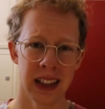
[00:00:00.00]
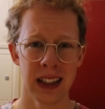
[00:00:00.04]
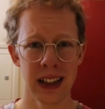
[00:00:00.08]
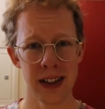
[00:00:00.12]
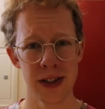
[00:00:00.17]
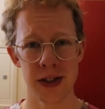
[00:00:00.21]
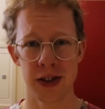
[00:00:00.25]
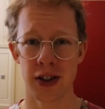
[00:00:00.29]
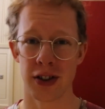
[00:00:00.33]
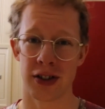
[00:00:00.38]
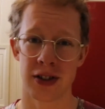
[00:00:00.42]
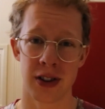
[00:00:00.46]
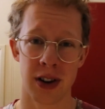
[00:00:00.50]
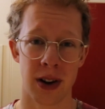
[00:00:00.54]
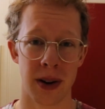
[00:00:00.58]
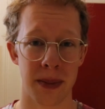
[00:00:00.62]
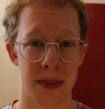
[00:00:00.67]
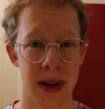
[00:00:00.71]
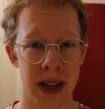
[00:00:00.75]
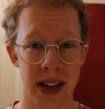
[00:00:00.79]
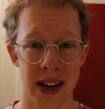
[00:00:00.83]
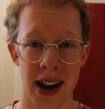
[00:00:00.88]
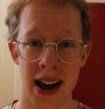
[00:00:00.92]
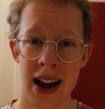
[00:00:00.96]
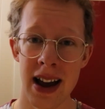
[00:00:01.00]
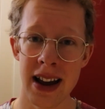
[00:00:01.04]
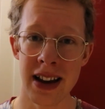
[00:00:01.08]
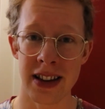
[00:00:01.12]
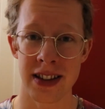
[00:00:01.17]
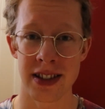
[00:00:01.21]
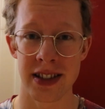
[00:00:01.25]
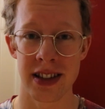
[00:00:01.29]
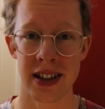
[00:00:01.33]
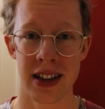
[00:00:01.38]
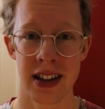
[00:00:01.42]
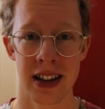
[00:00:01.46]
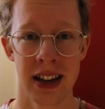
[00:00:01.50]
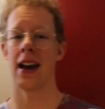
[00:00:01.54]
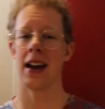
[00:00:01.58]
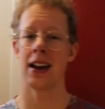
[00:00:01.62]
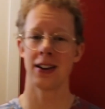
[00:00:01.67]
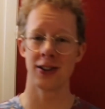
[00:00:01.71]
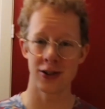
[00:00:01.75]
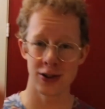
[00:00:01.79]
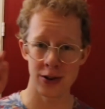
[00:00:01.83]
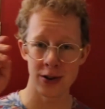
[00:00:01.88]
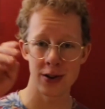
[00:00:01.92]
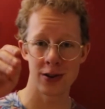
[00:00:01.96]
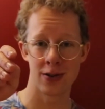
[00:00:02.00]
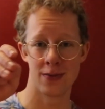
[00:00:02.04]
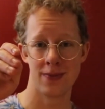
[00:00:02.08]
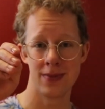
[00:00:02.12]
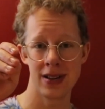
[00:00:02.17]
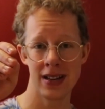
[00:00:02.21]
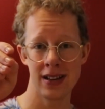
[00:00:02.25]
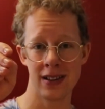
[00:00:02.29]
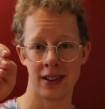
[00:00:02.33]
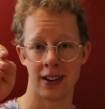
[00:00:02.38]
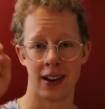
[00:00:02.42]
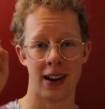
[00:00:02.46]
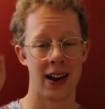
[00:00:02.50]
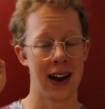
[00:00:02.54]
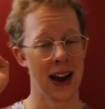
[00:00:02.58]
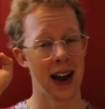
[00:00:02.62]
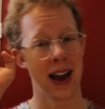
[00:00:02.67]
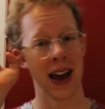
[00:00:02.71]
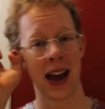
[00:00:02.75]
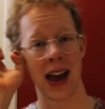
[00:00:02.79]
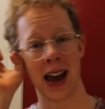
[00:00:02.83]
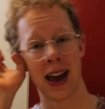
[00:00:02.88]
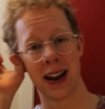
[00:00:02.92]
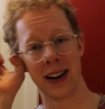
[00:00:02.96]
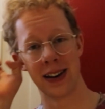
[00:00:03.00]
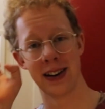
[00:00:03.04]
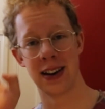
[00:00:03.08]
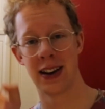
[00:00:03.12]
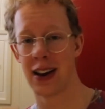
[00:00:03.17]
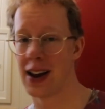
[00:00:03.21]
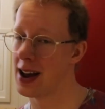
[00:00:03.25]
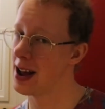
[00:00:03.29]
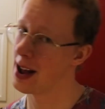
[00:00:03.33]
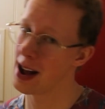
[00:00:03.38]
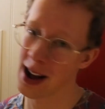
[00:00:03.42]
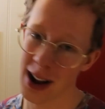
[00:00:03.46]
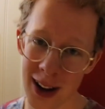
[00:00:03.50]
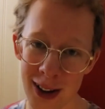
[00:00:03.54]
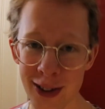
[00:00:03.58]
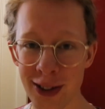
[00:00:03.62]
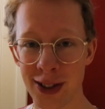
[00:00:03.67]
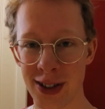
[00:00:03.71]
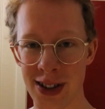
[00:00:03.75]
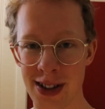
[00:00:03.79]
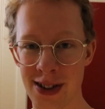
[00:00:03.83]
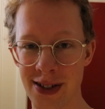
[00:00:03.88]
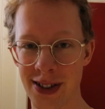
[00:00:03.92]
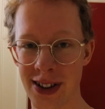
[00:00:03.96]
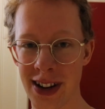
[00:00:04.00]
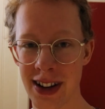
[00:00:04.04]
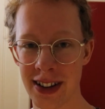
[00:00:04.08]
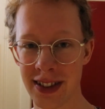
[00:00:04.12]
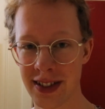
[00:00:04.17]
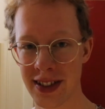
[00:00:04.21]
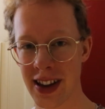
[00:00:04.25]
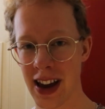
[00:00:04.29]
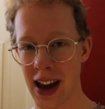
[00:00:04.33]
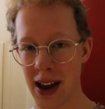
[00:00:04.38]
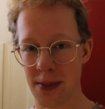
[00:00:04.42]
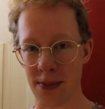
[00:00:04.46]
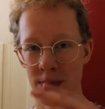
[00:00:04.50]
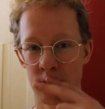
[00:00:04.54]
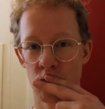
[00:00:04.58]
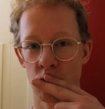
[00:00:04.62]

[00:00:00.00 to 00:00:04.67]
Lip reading: It's just gonna be nice. Enjoy your meal, and I'll see you next time.